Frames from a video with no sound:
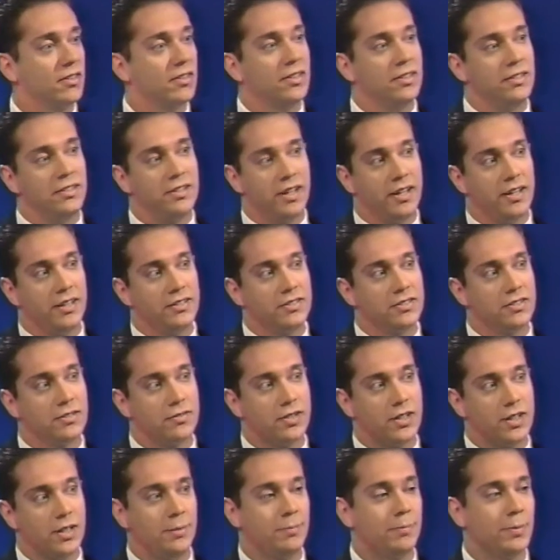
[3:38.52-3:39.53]
the days of
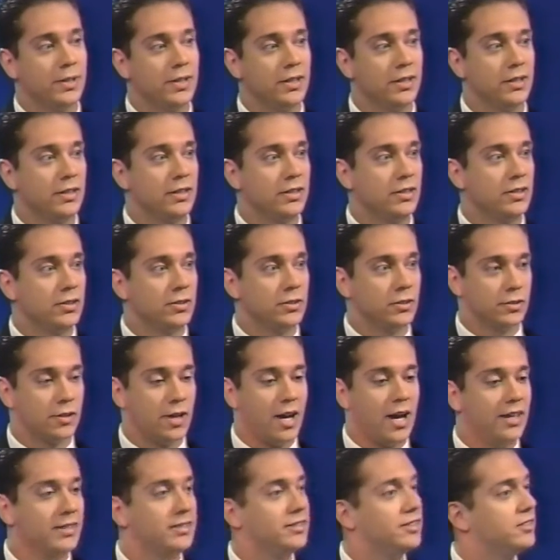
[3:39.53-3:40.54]
keeping your
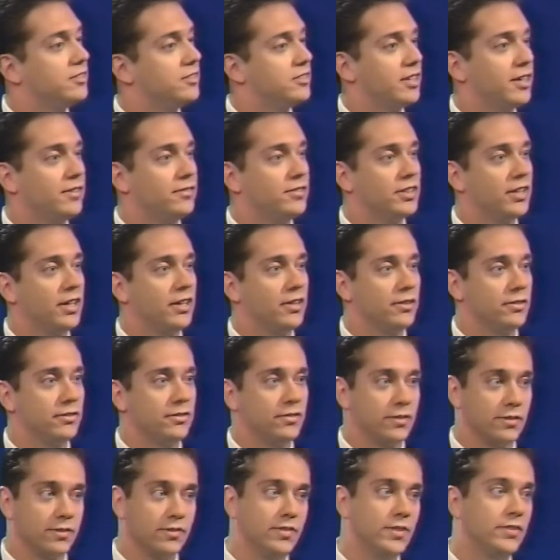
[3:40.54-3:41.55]
I T staff together
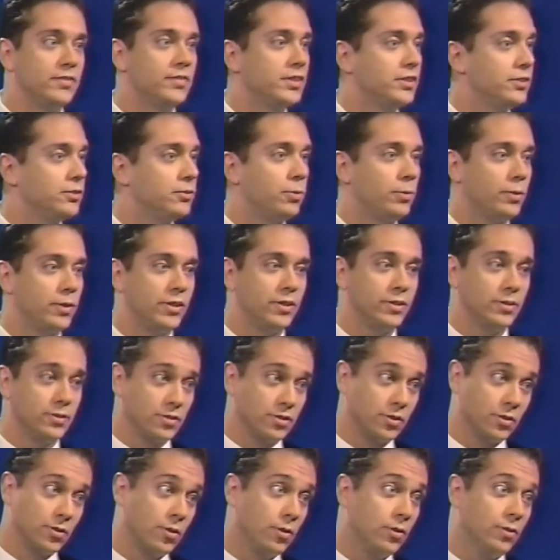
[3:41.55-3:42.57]
for fifteen, twenty years
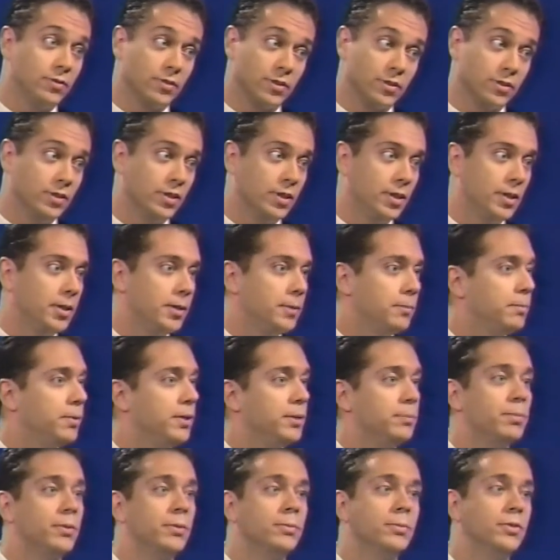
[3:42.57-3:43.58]
are over. Right.
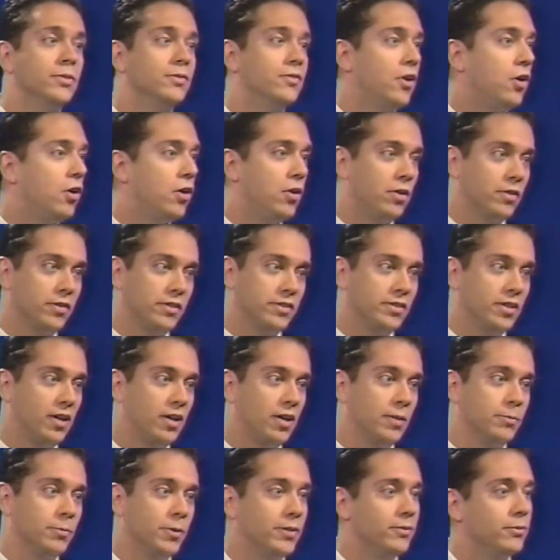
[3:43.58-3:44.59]
People move all the
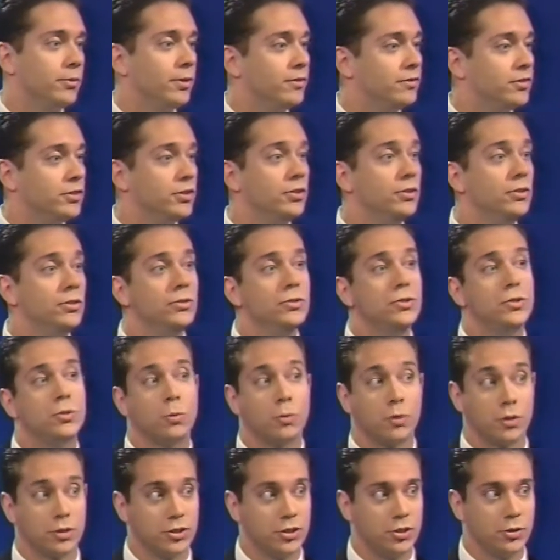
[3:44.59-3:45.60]
time. We, right. we have a huge
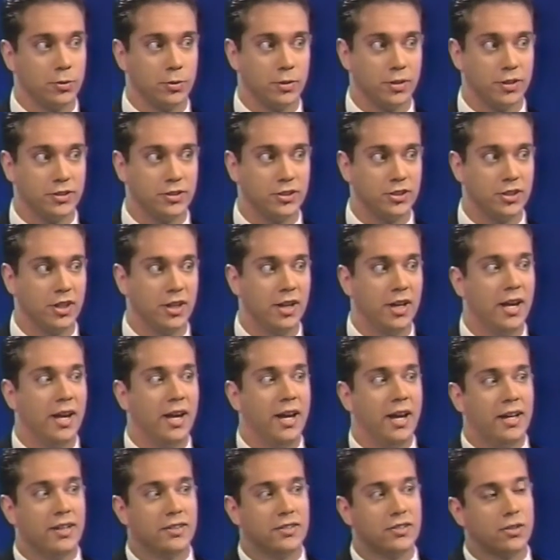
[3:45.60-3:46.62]
work shortage.
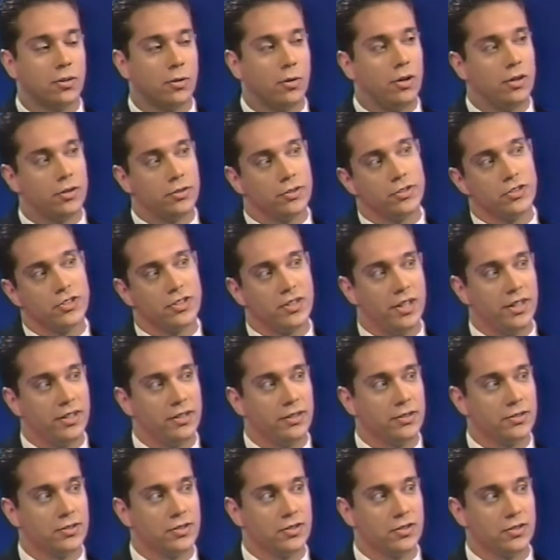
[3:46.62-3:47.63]
So
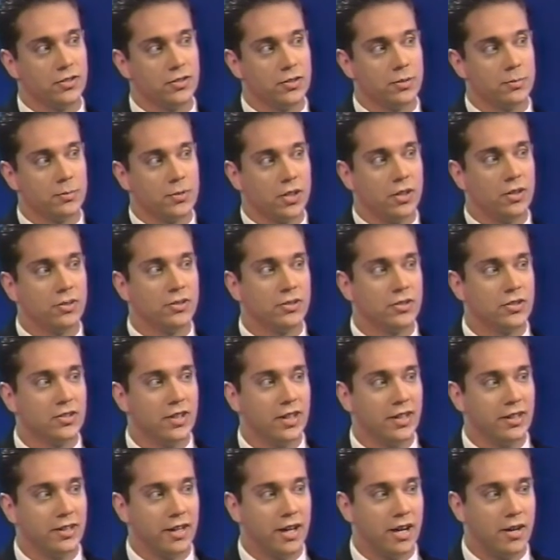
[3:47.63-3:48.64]
understanding your systems,
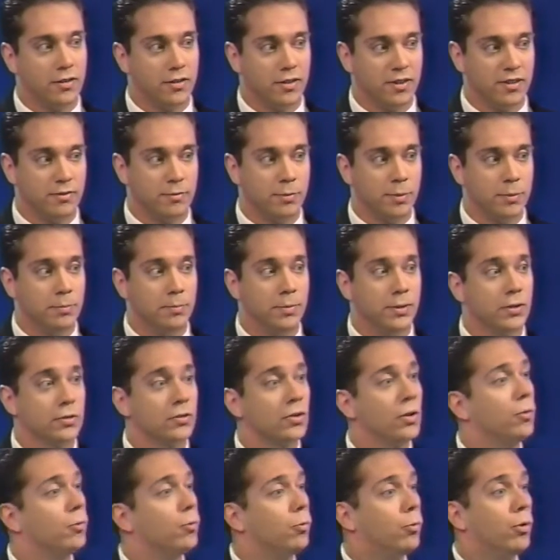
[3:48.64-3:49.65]
understanding how they've been
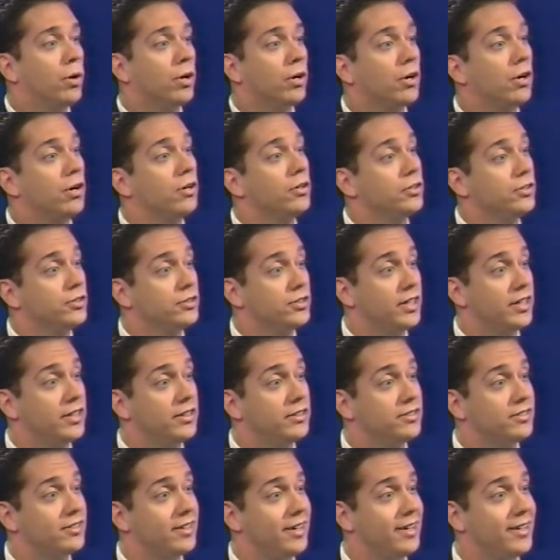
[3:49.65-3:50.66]
built, where all your
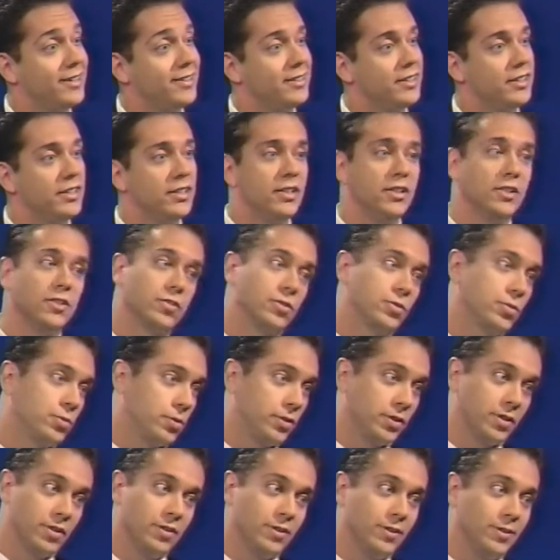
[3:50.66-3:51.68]
data is at, mm-hmm. is
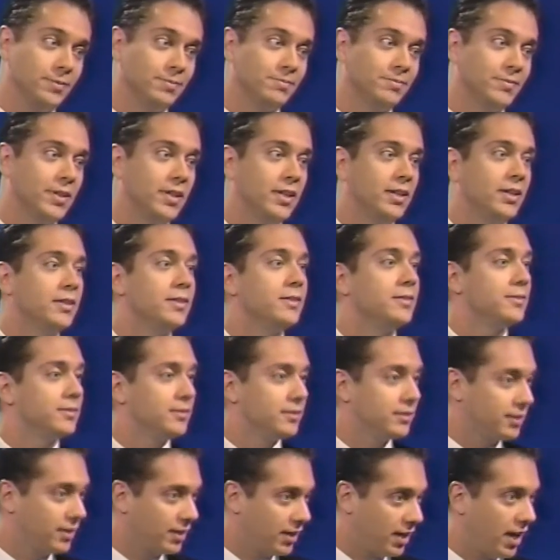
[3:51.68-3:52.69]
critical. How it's
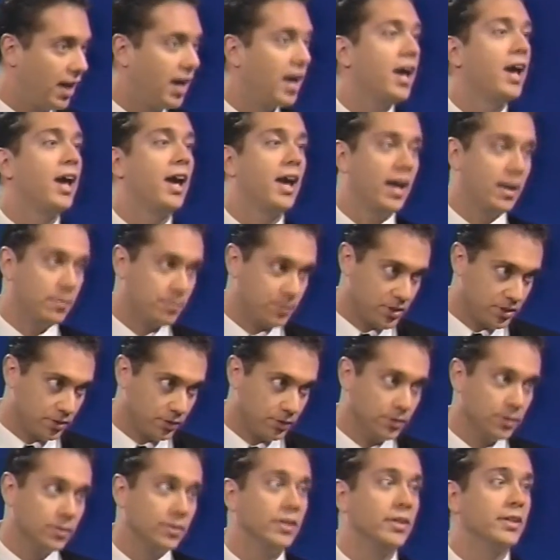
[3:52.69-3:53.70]
used.
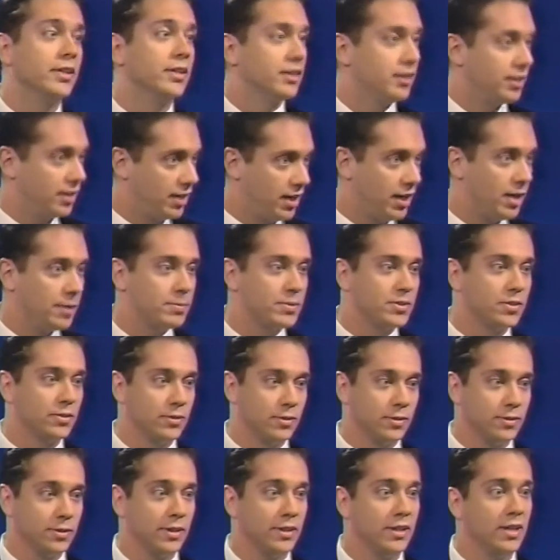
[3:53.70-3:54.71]
Absolutely.
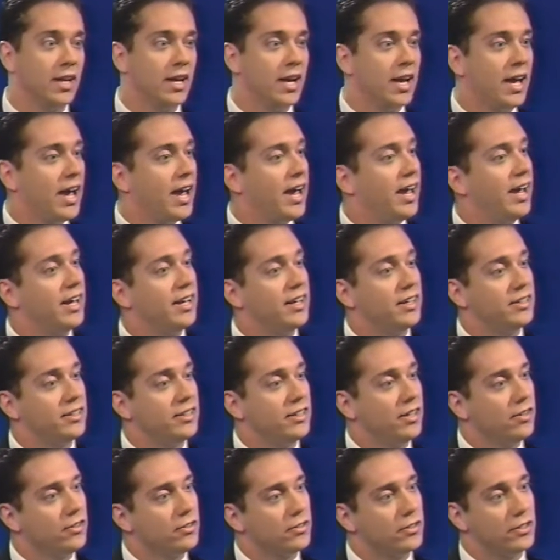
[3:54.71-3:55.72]
Absolutely. Right, right. And on
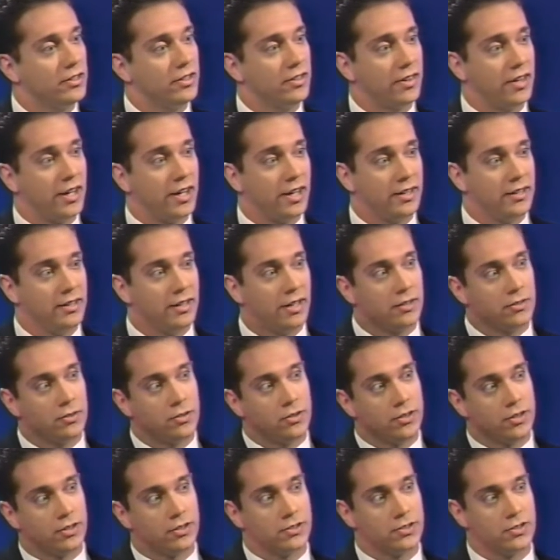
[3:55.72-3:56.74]
the other end of that, not
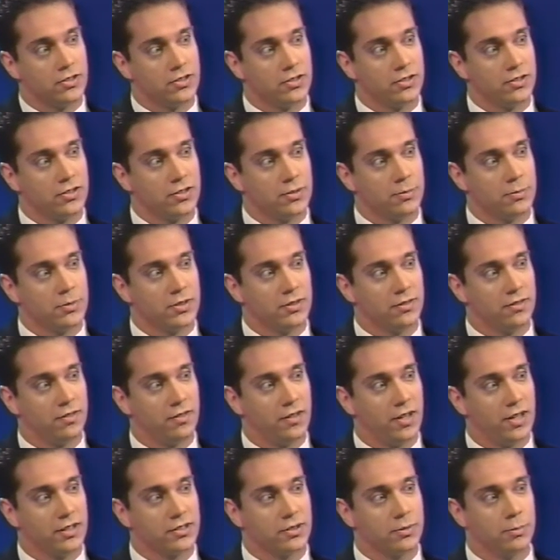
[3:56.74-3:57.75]
only are our systems
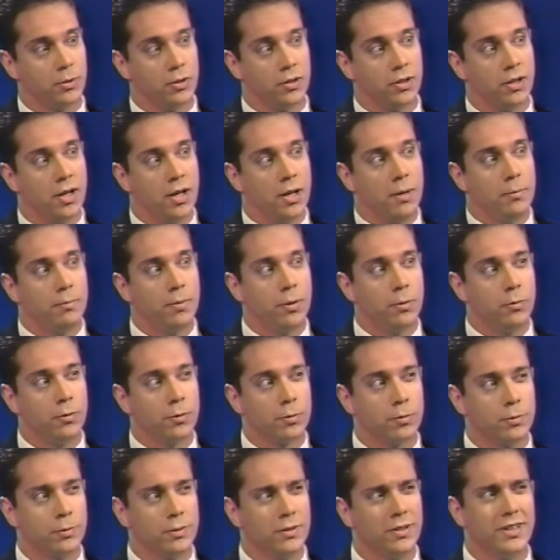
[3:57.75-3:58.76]
inflexible, but we're
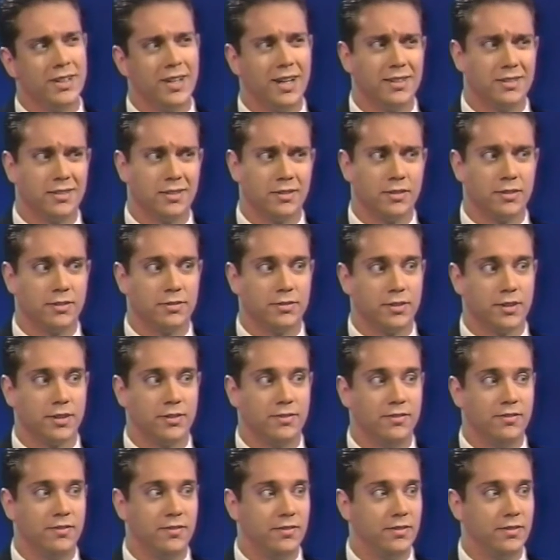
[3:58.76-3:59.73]
really not delivering,